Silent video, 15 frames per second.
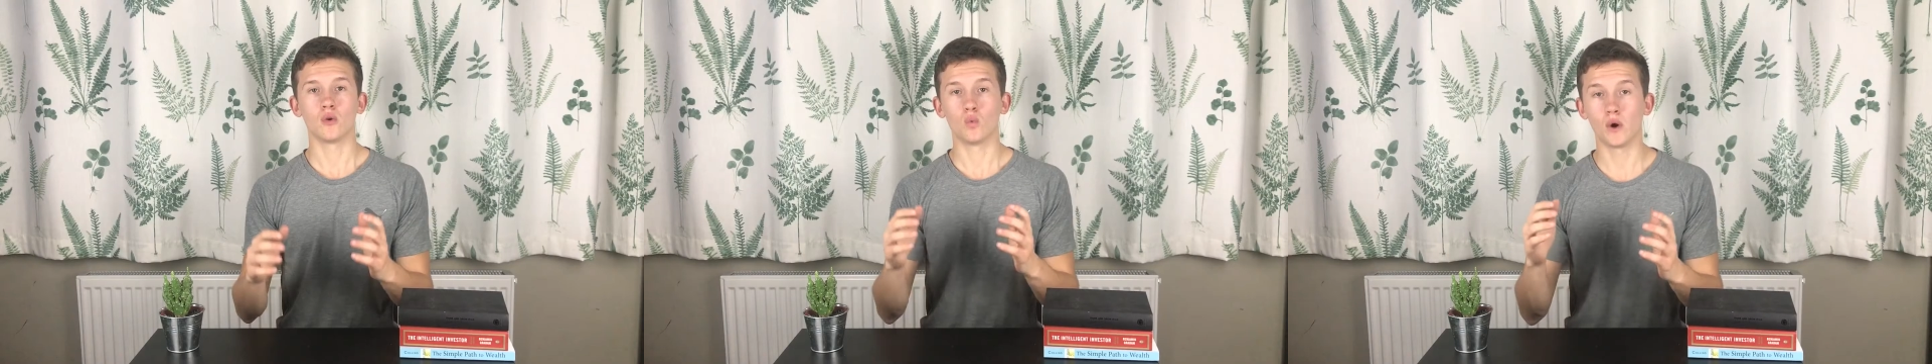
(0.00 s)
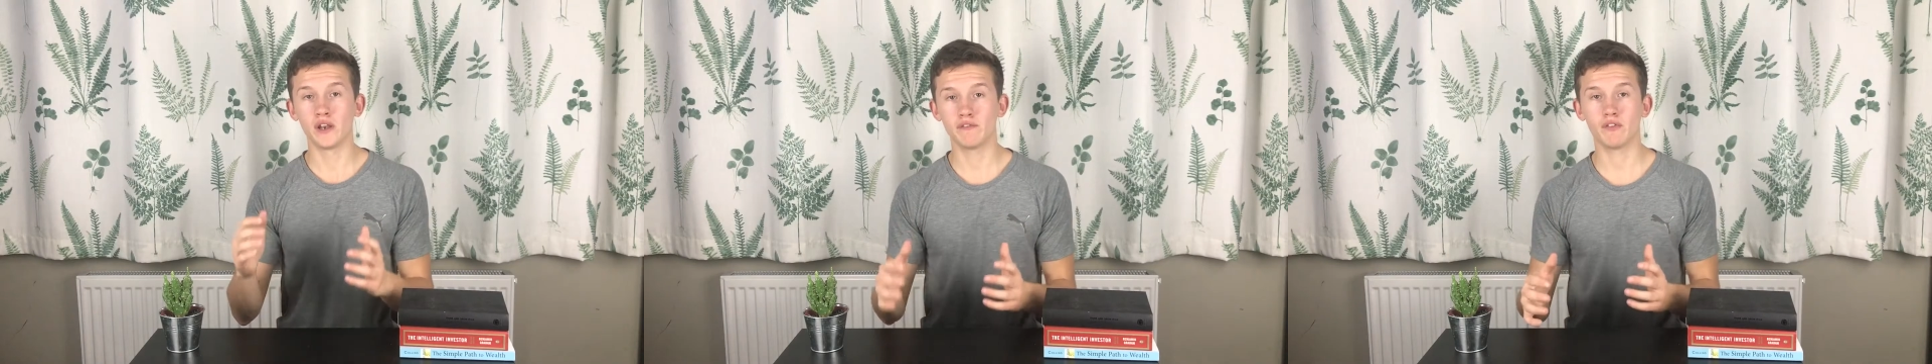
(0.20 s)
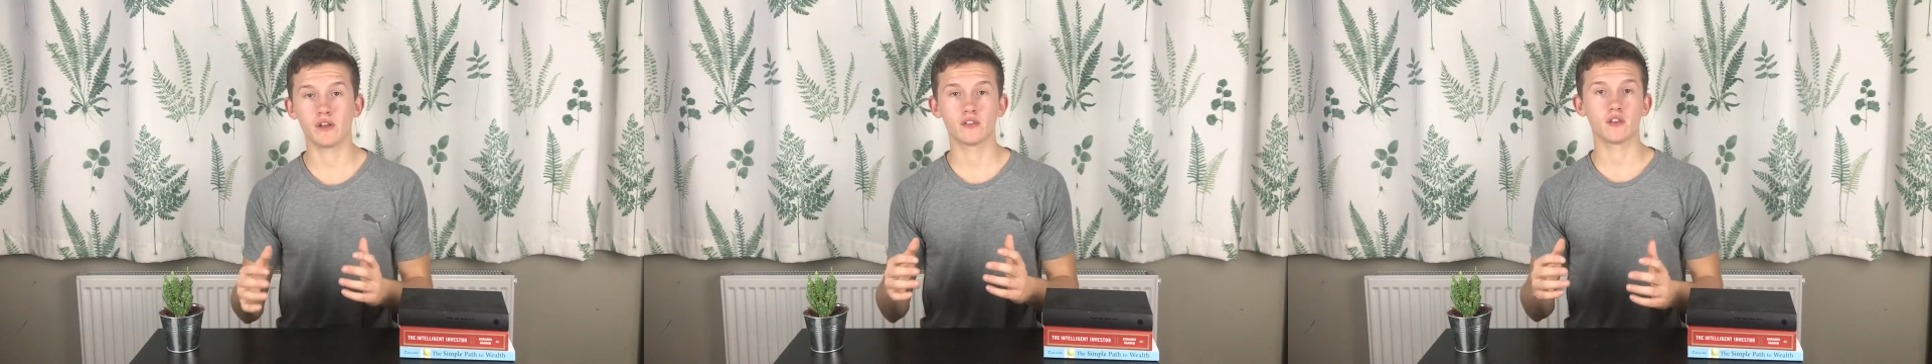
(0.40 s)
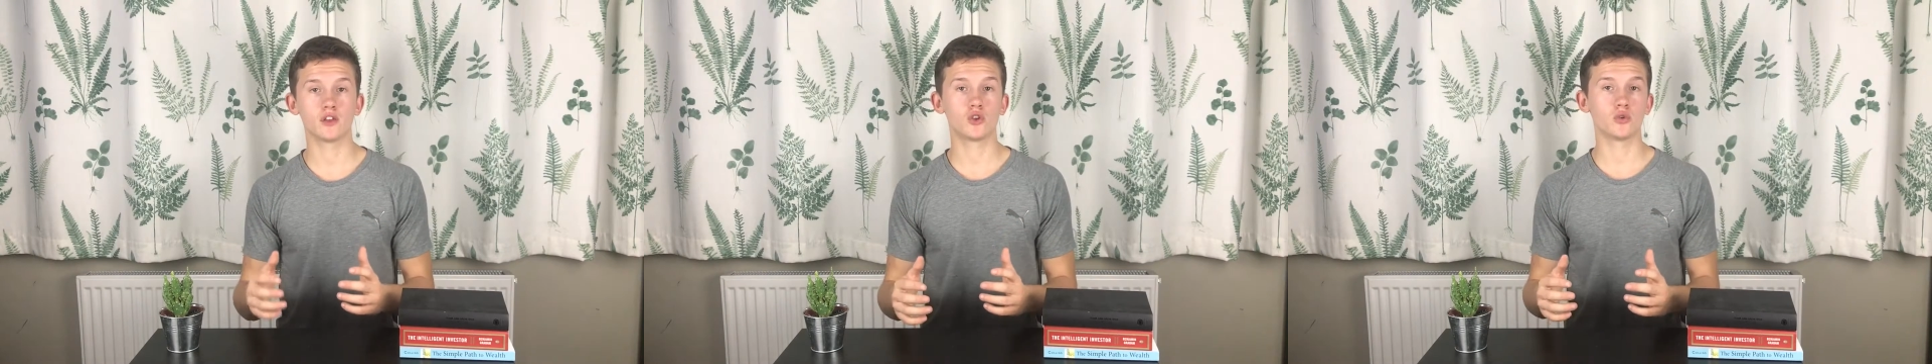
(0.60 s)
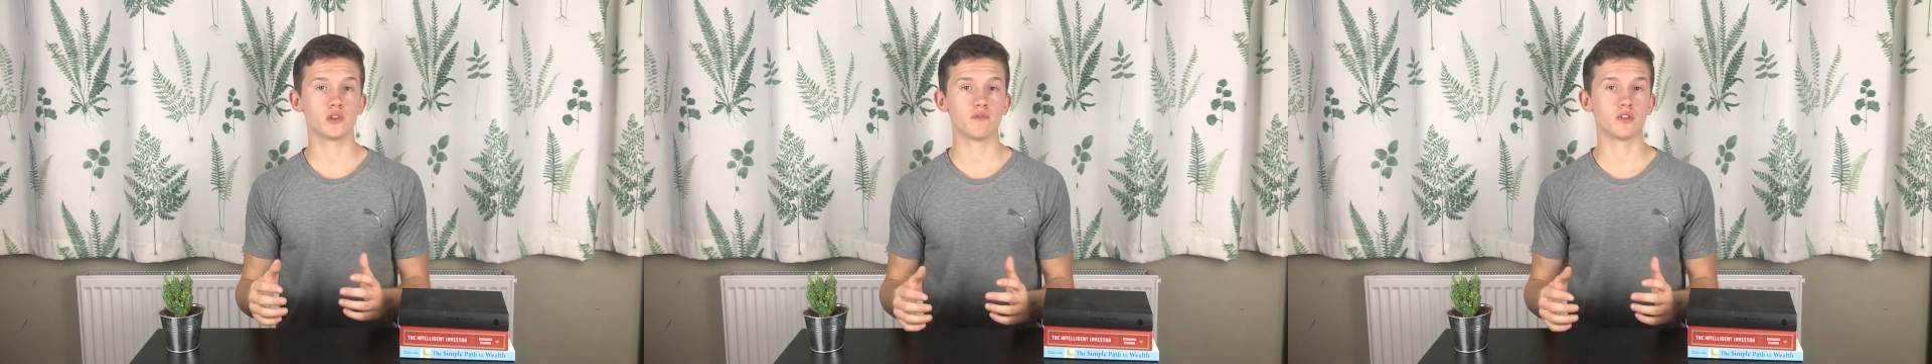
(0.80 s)
When investing
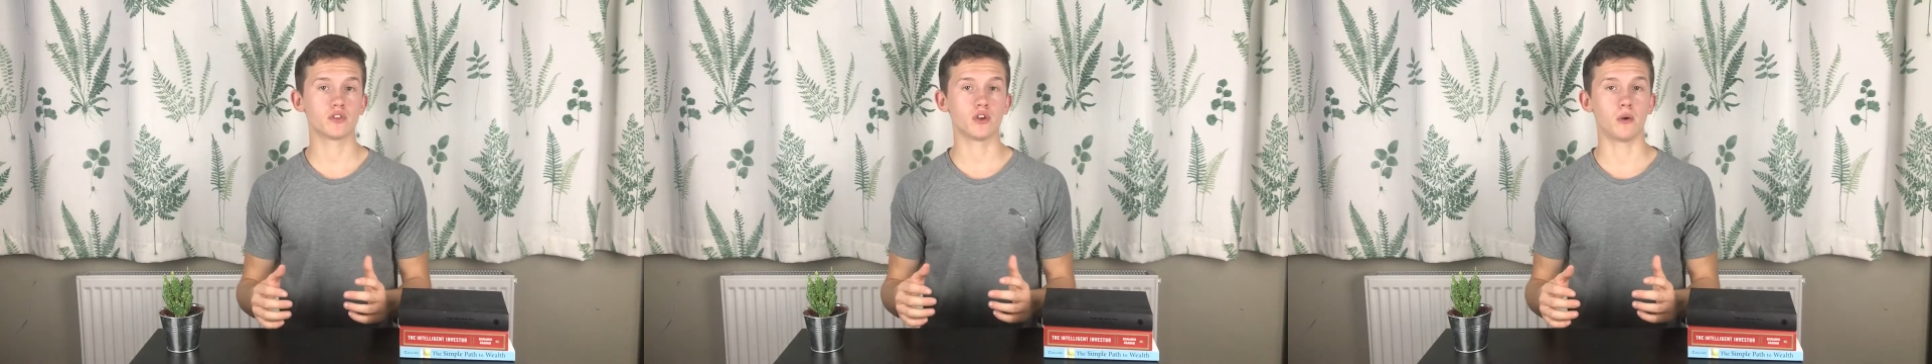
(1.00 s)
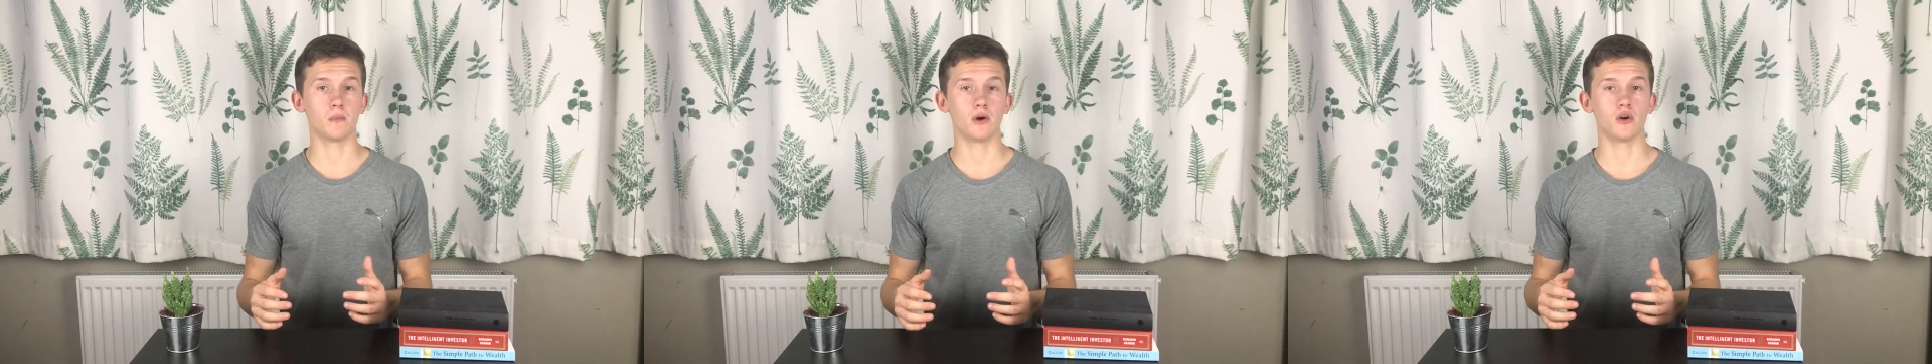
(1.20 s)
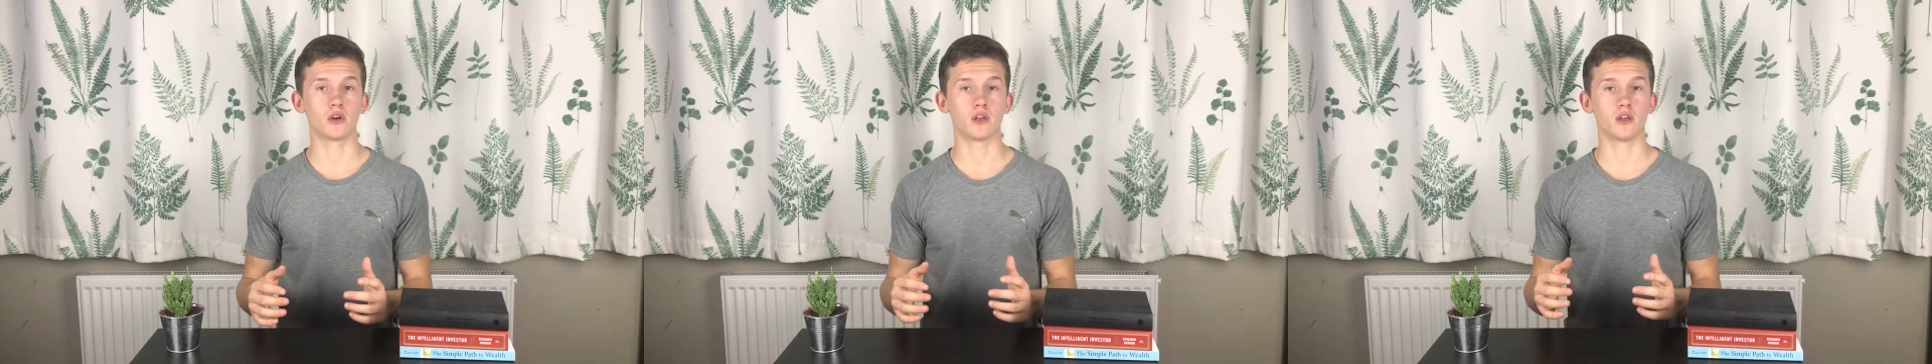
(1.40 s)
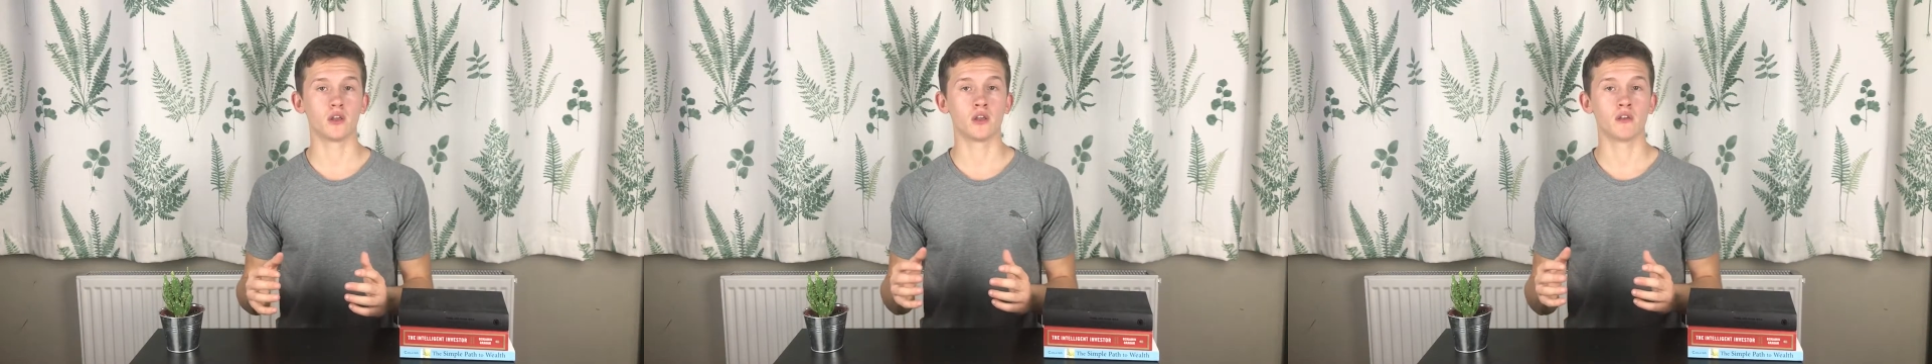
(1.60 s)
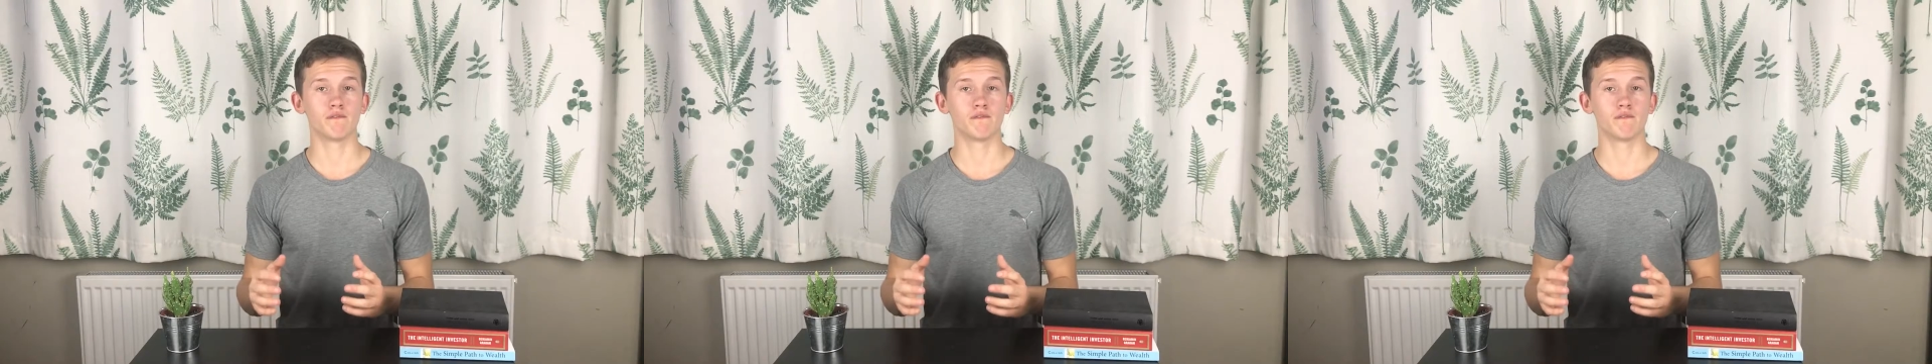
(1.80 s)
using the stock market,